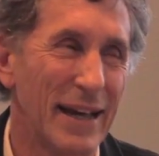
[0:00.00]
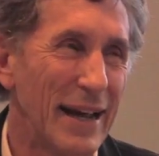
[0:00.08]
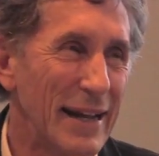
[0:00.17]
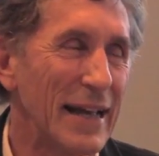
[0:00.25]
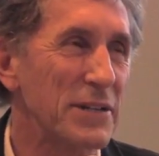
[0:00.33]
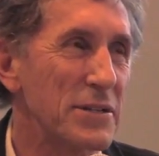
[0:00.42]

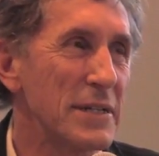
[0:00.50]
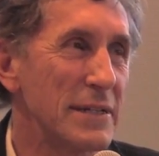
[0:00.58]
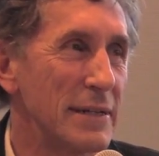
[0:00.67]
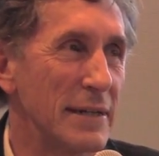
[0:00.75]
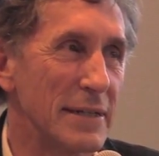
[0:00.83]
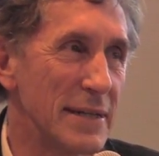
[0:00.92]
and I actually
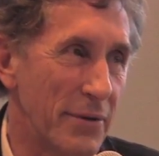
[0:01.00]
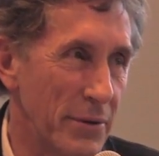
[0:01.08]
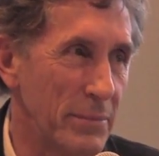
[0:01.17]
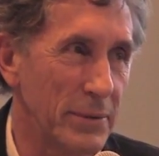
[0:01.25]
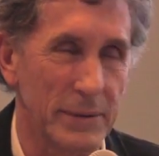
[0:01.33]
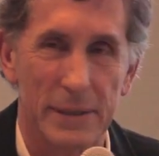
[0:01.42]
did a
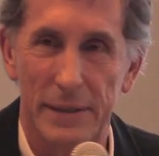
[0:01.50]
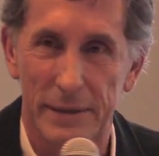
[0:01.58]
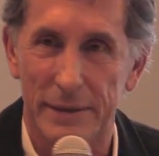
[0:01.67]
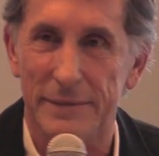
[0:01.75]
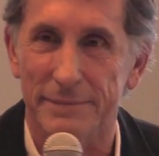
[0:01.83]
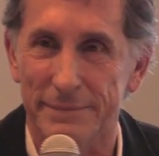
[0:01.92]
terrible
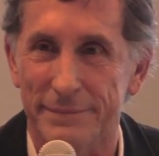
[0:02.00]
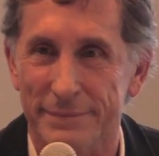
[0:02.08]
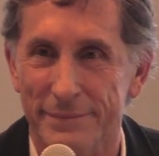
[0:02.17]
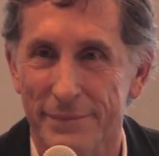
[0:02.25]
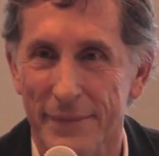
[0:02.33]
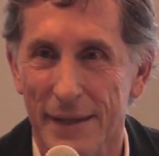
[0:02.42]

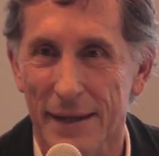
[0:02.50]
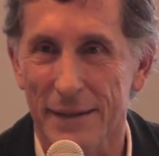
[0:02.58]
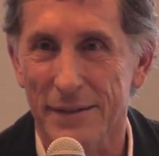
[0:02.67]
deal.